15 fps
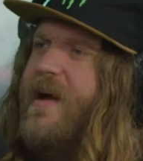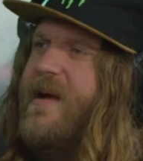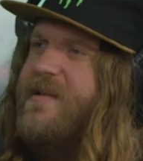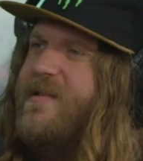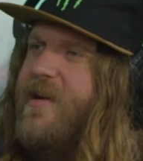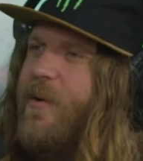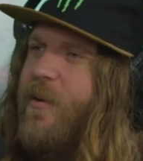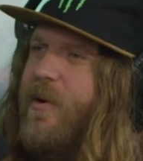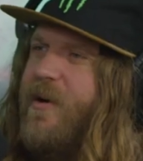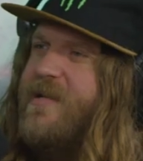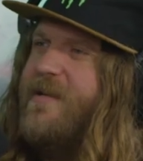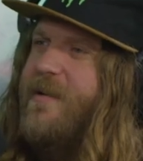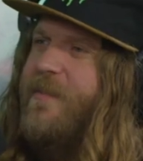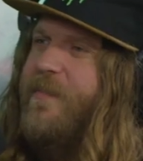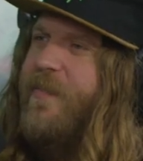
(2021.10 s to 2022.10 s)
that's so
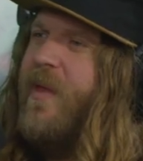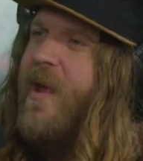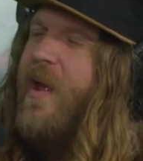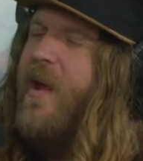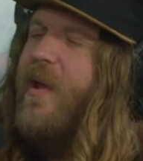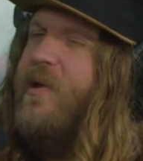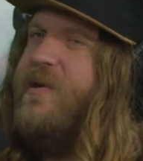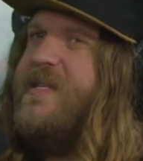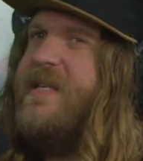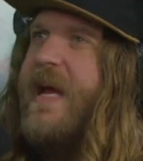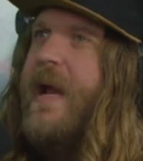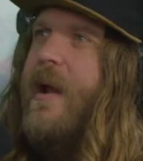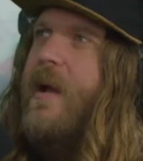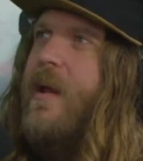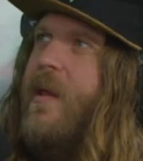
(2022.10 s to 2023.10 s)
awesome you
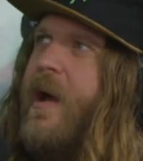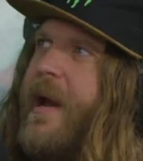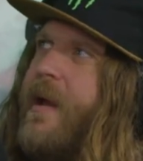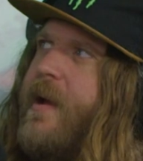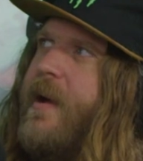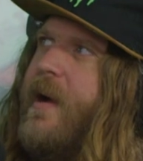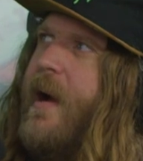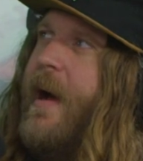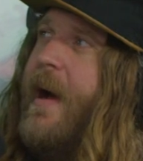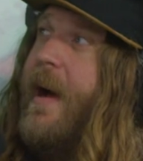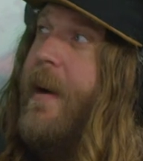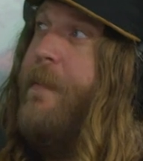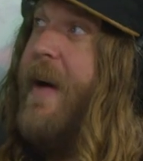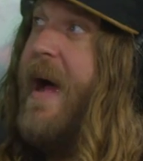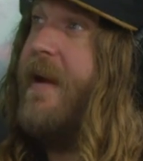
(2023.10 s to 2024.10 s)
said like
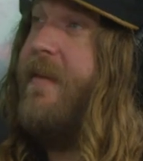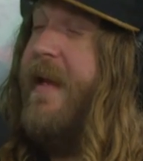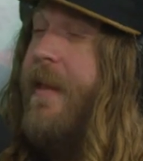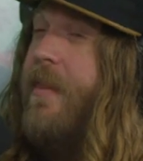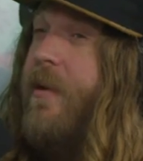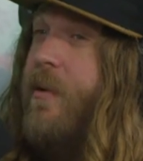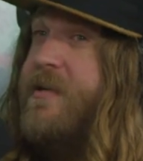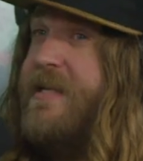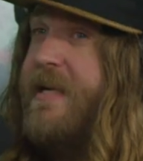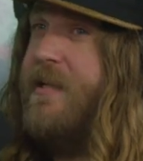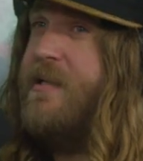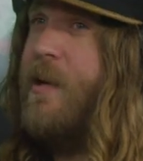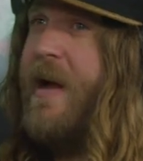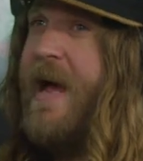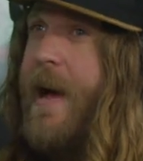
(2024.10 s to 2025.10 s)
uh back then those
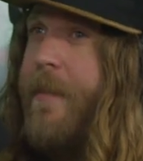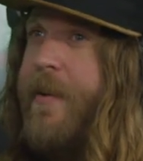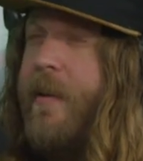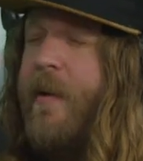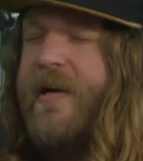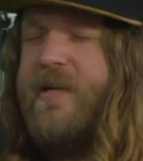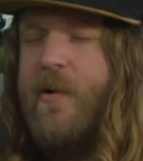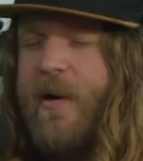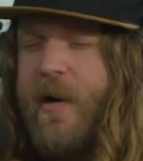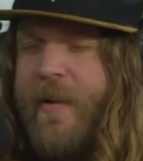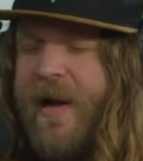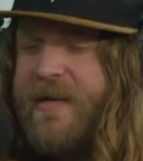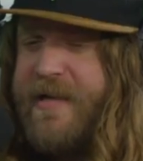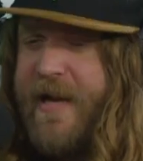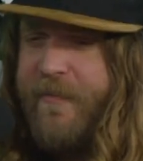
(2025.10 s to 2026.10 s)
things don't happen like talking
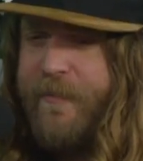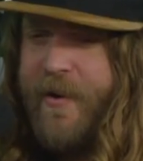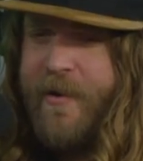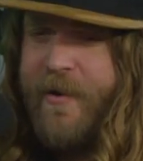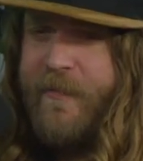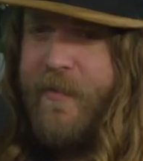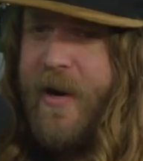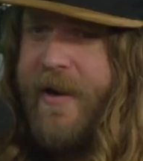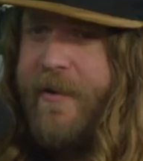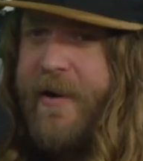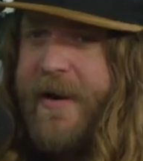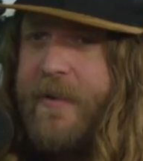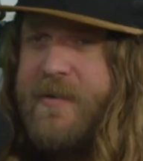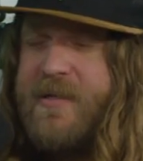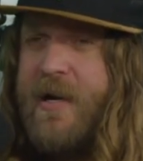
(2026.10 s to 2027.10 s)
about dave mirra ryan
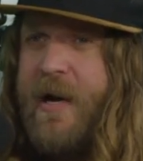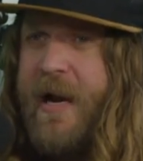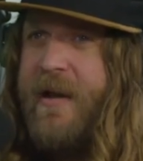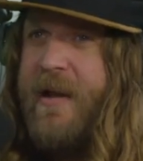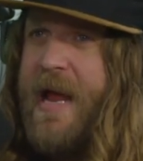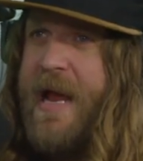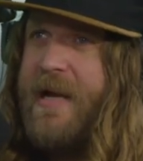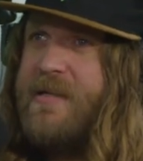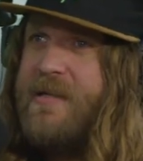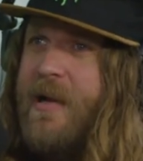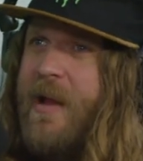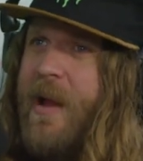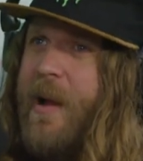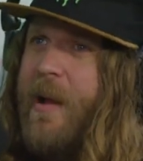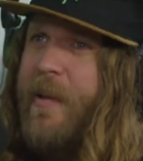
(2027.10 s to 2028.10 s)
nyquist kind of days
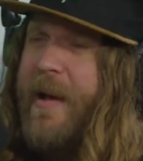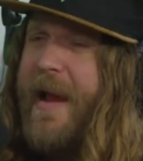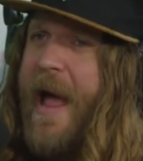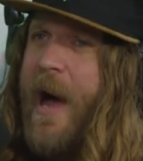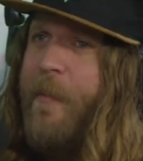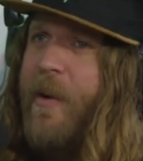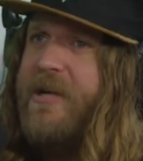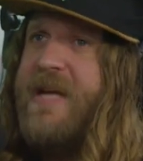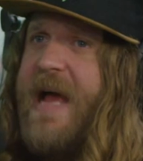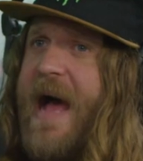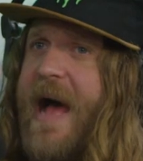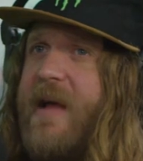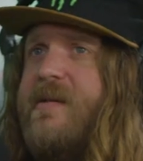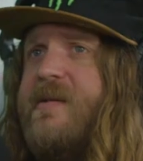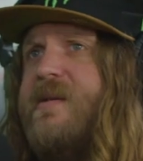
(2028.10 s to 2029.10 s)
like how much
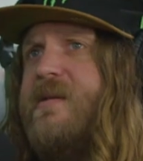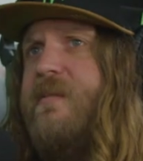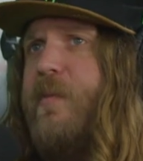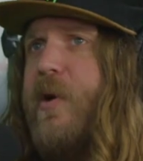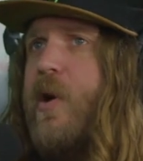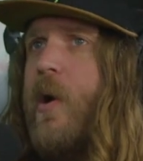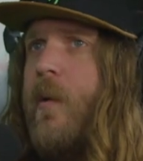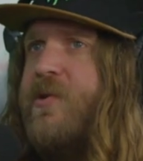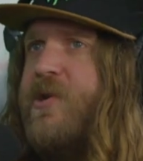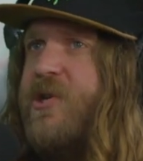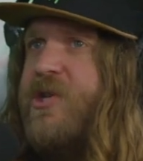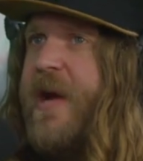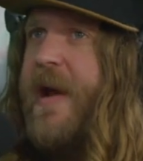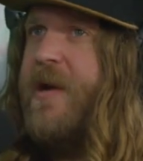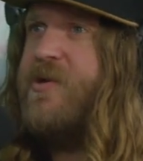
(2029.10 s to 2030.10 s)
has the culture
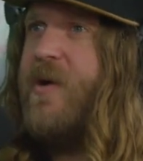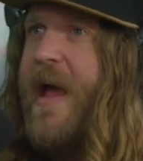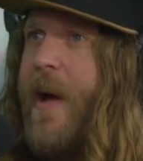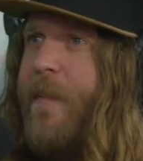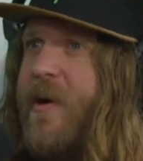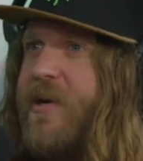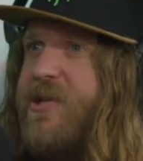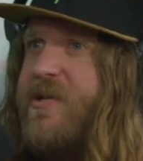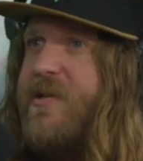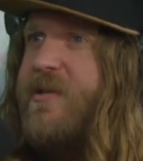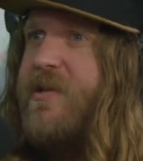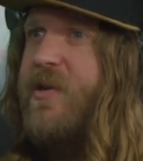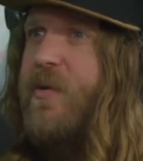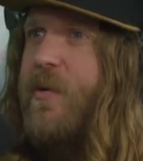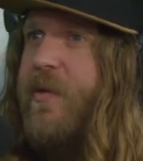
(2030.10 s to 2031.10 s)
changed or how much
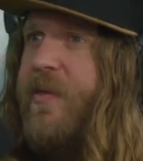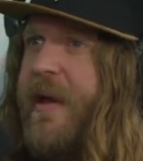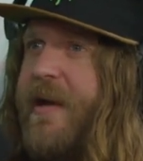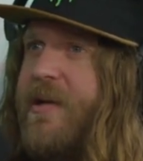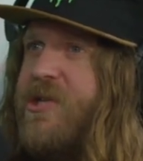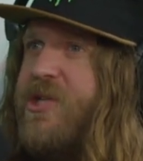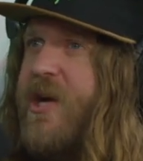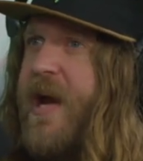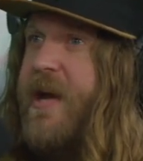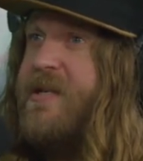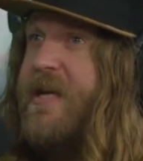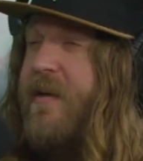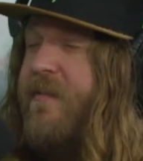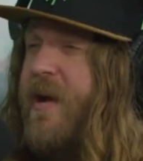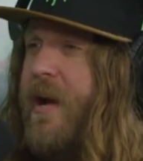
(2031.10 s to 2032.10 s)
do you think it's
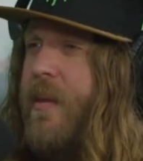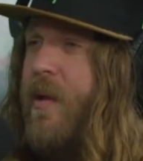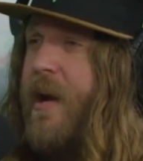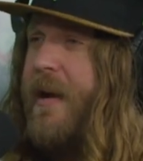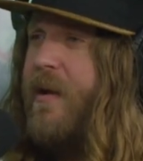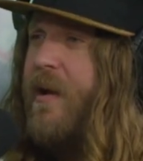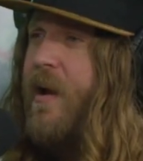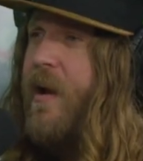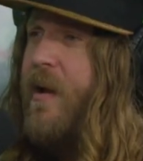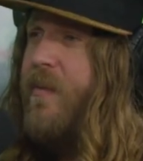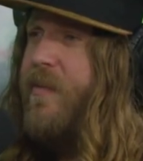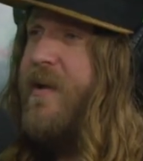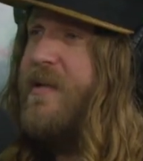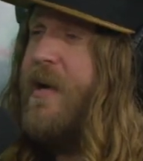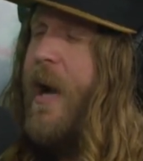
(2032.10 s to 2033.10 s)
changed even in like
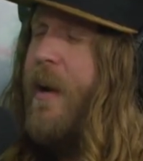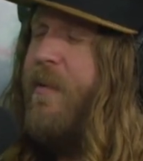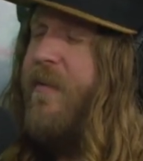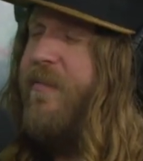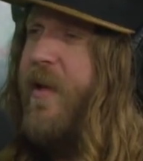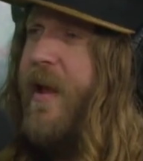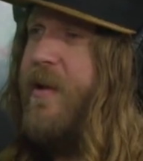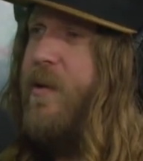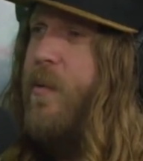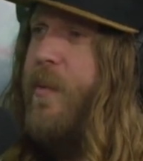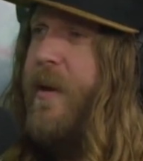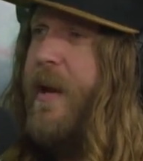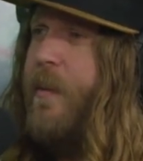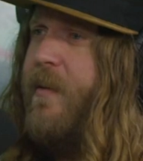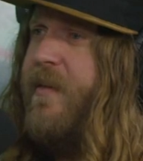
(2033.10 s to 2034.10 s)
the time of like you
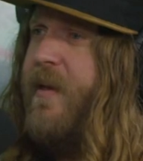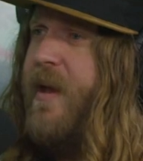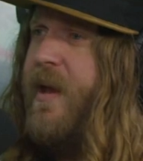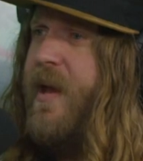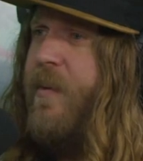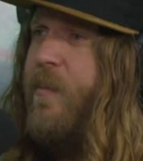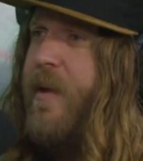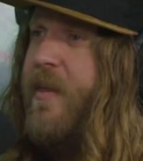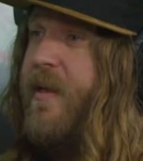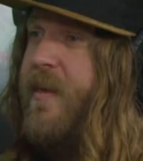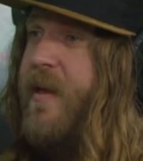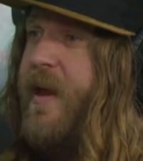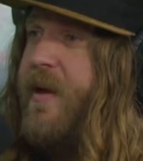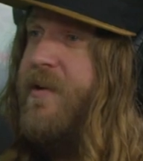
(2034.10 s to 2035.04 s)
being within within the